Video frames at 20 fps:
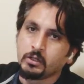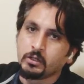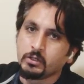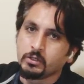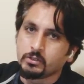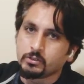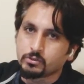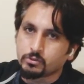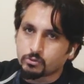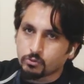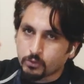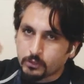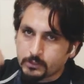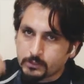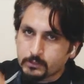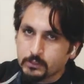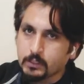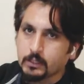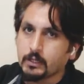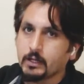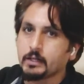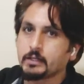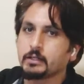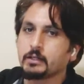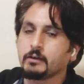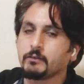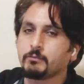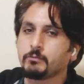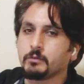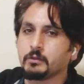So it's a kind
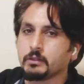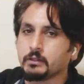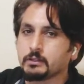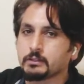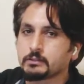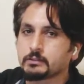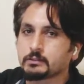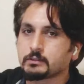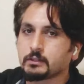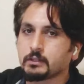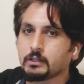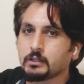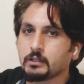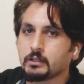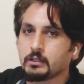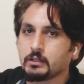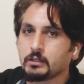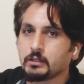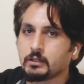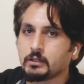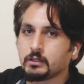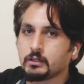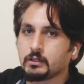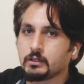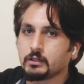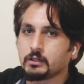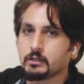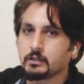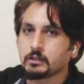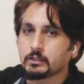of place.
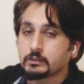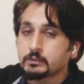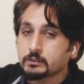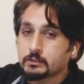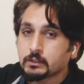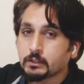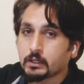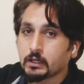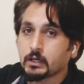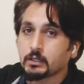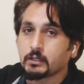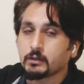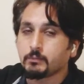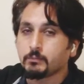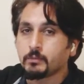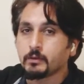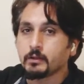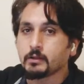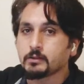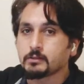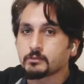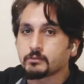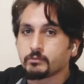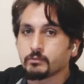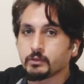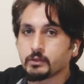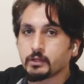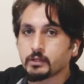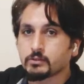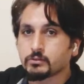Is it a kind of place
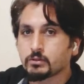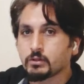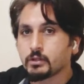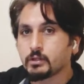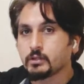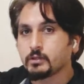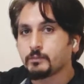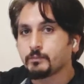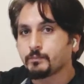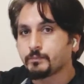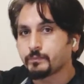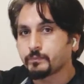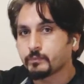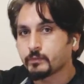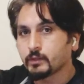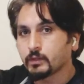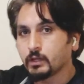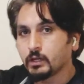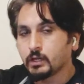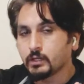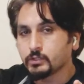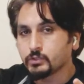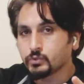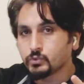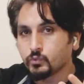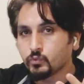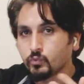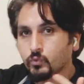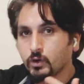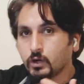where actually
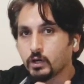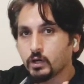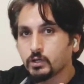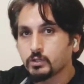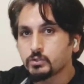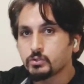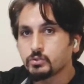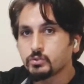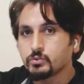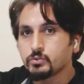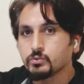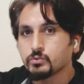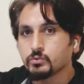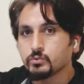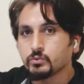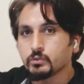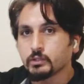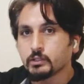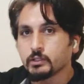you want to